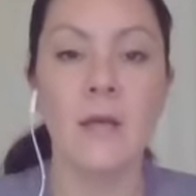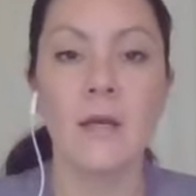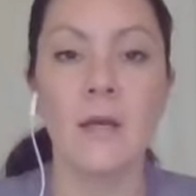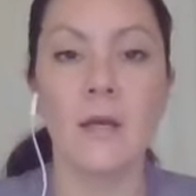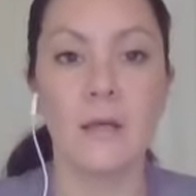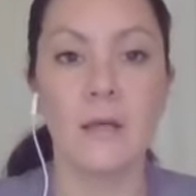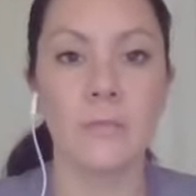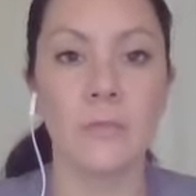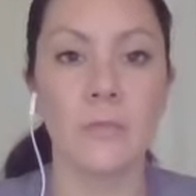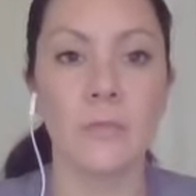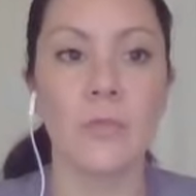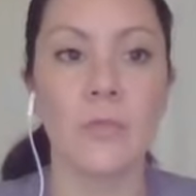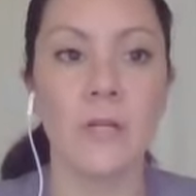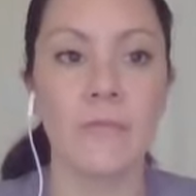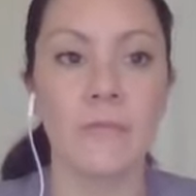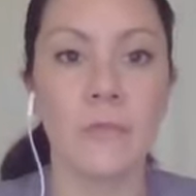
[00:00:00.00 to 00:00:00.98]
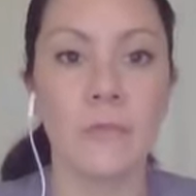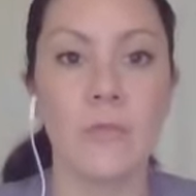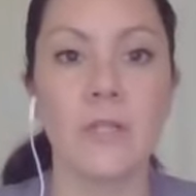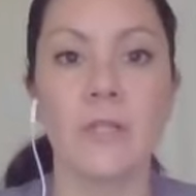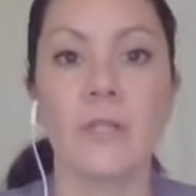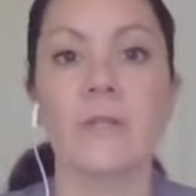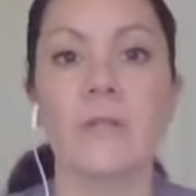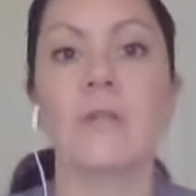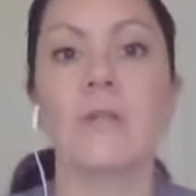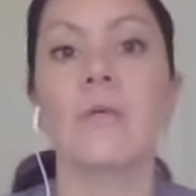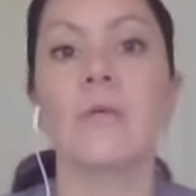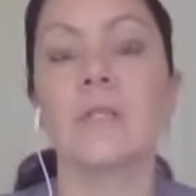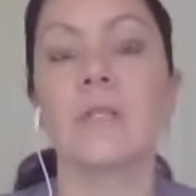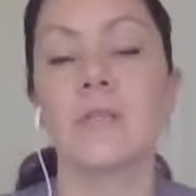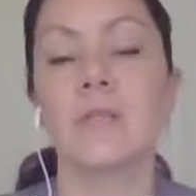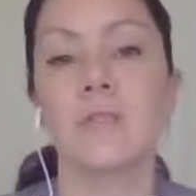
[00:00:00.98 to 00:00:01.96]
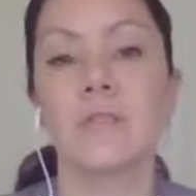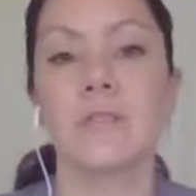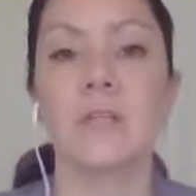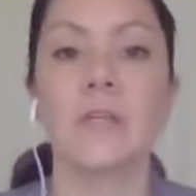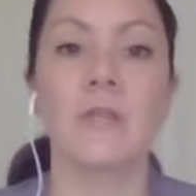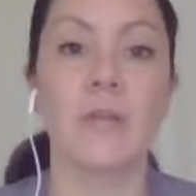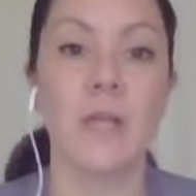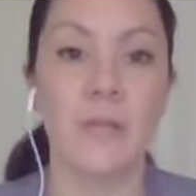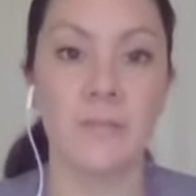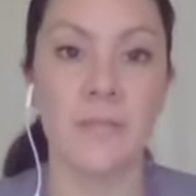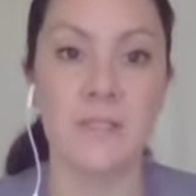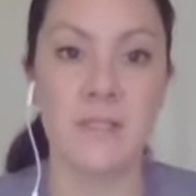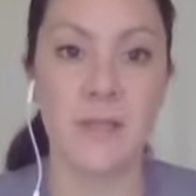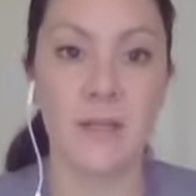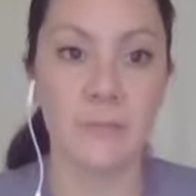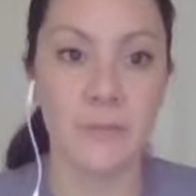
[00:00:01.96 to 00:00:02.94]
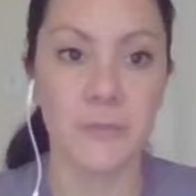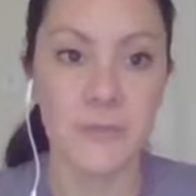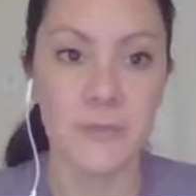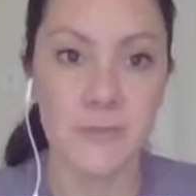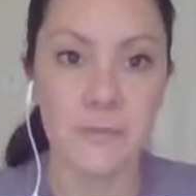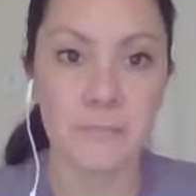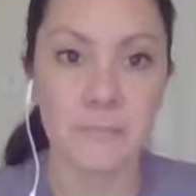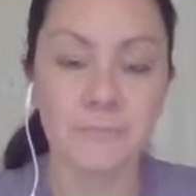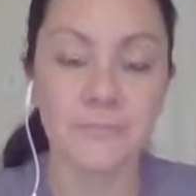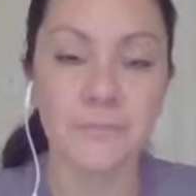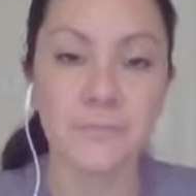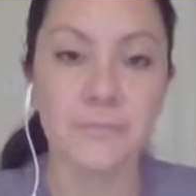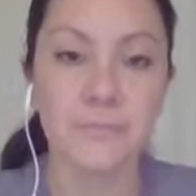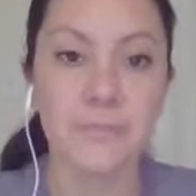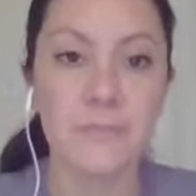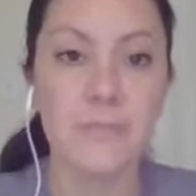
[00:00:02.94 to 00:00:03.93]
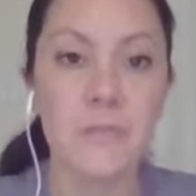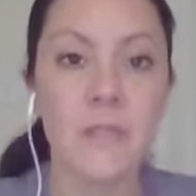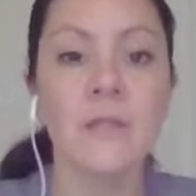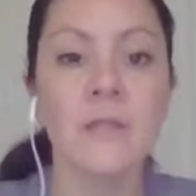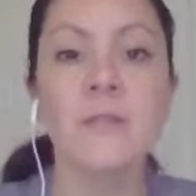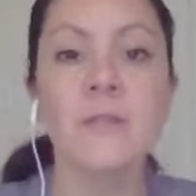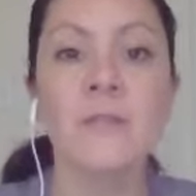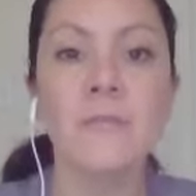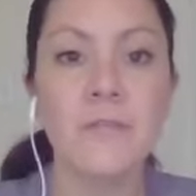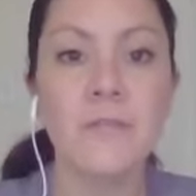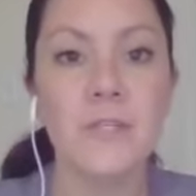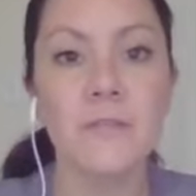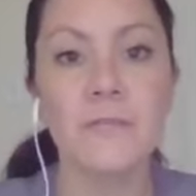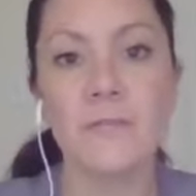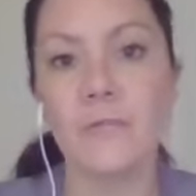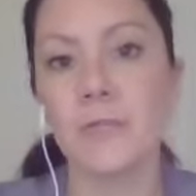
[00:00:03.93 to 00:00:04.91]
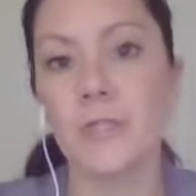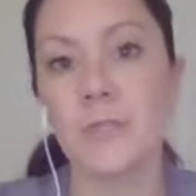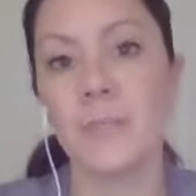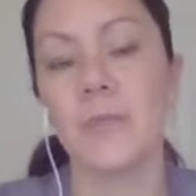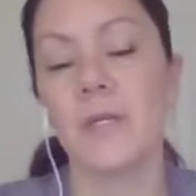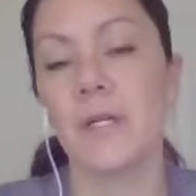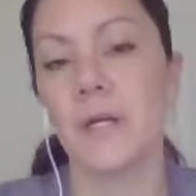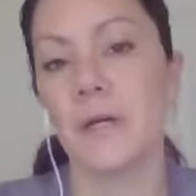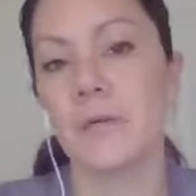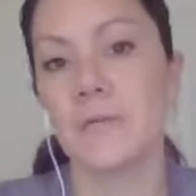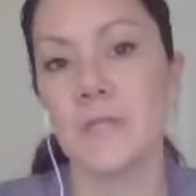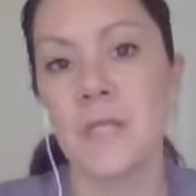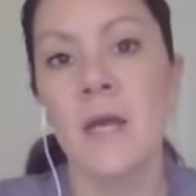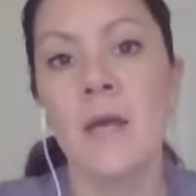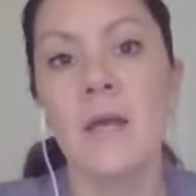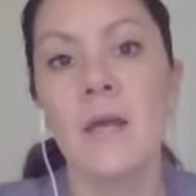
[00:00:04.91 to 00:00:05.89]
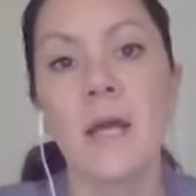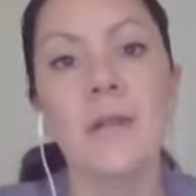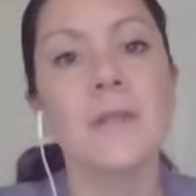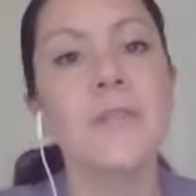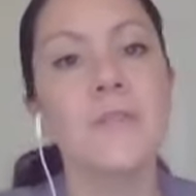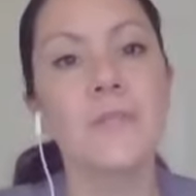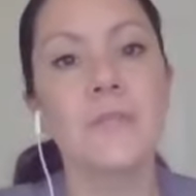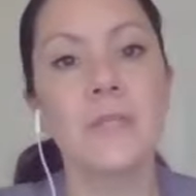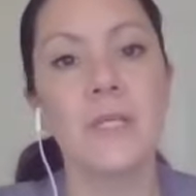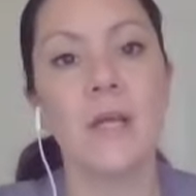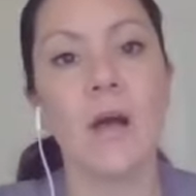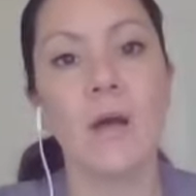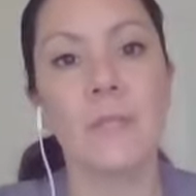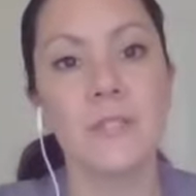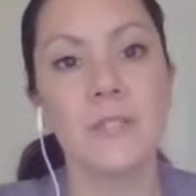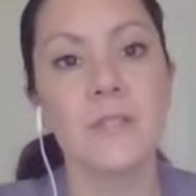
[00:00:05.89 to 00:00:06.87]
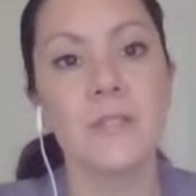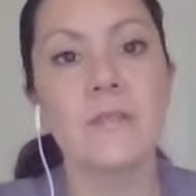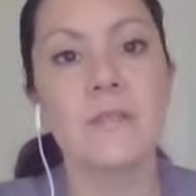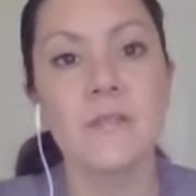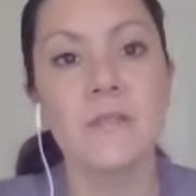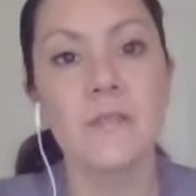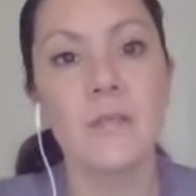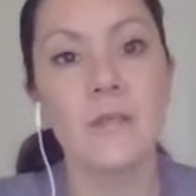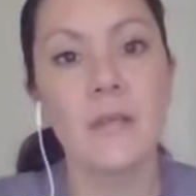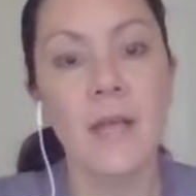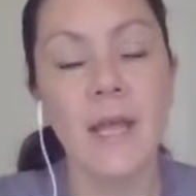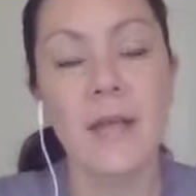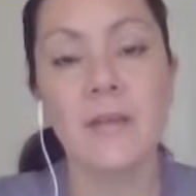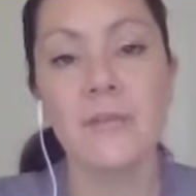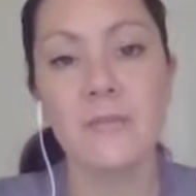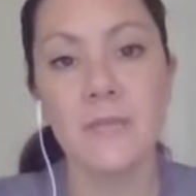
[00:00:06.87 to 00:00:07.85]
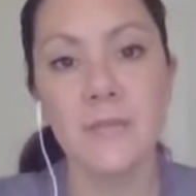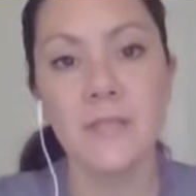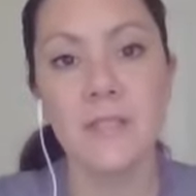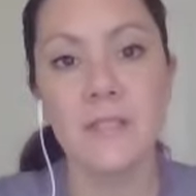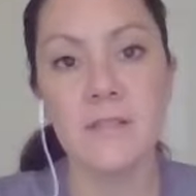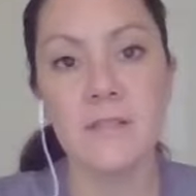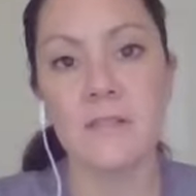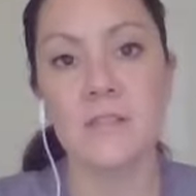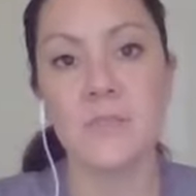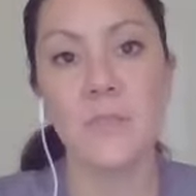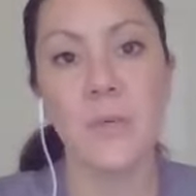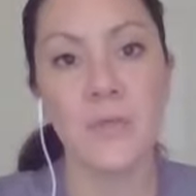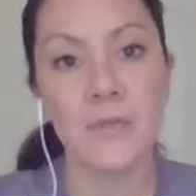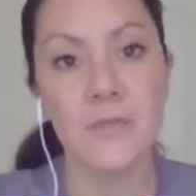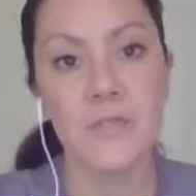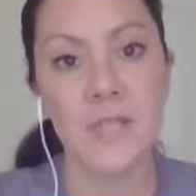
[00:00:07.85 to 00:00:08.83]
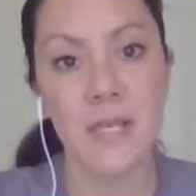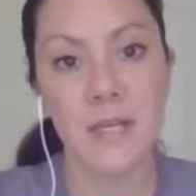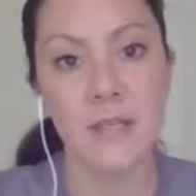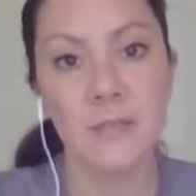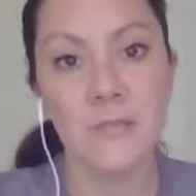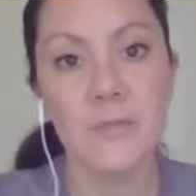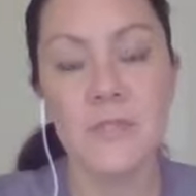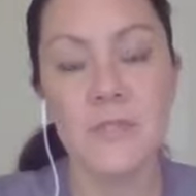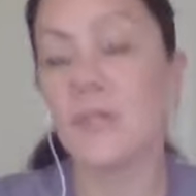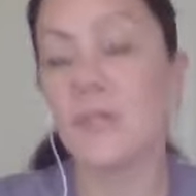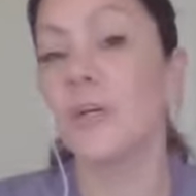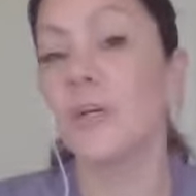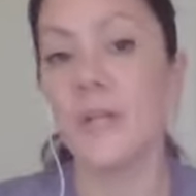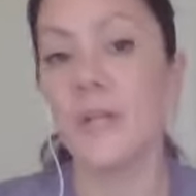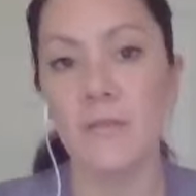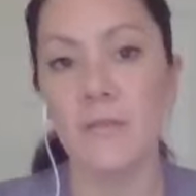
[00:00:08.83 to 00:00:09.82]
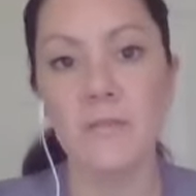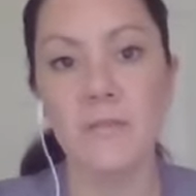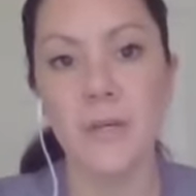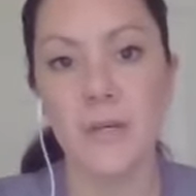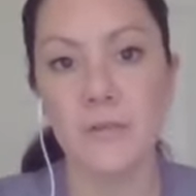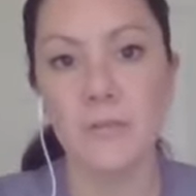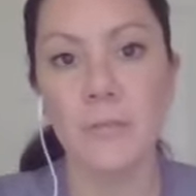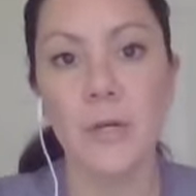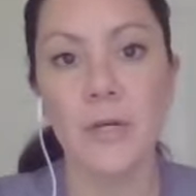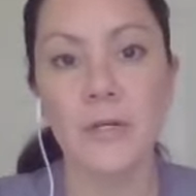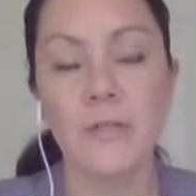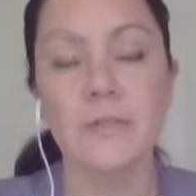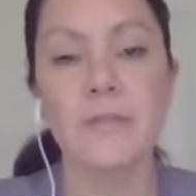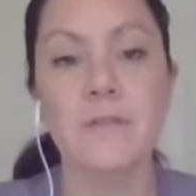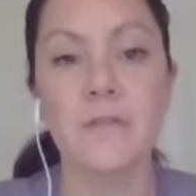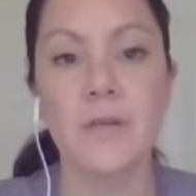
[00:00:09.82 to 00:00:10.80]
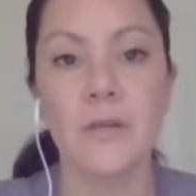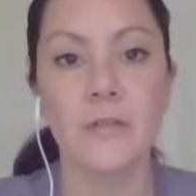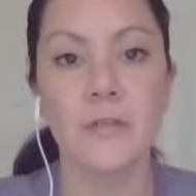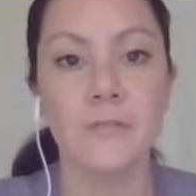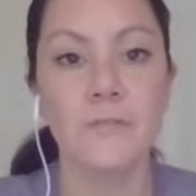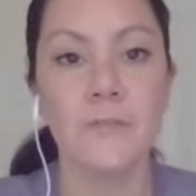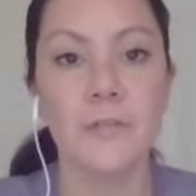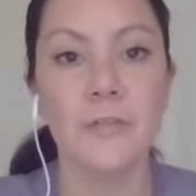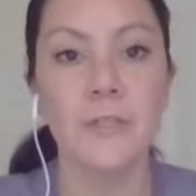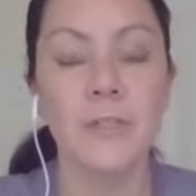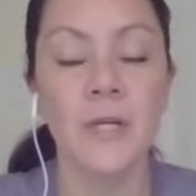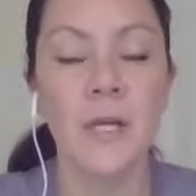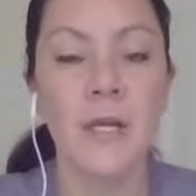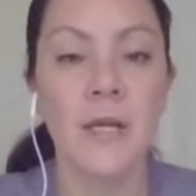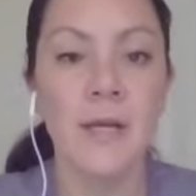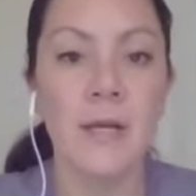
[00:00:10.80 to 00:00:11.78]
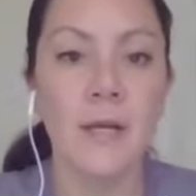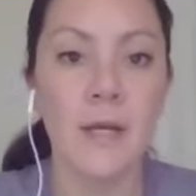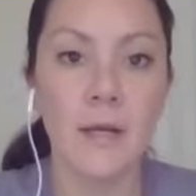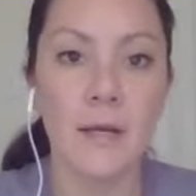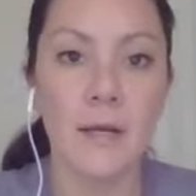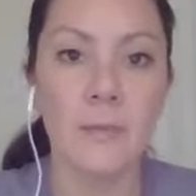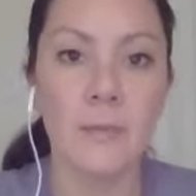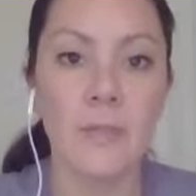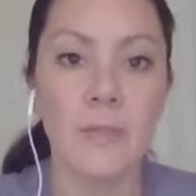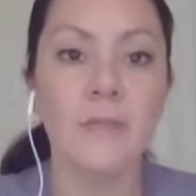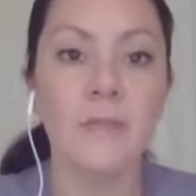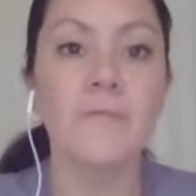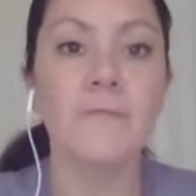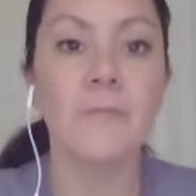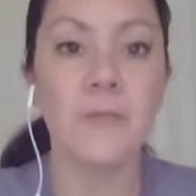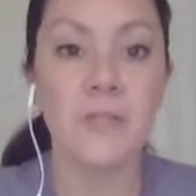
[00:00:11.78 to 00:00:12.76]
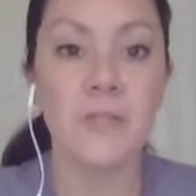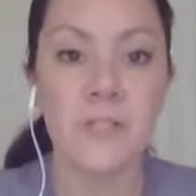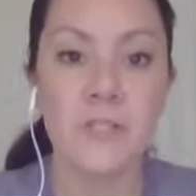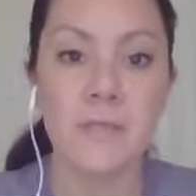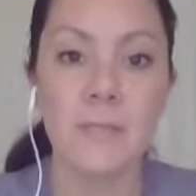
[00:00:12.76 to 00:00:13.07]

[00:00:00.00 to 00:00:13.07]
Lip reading: whenever we are going to initially grab these animals. University of Florida put out kind of 3 options to handle these exposed animals that could have the viral particles on their fur. The first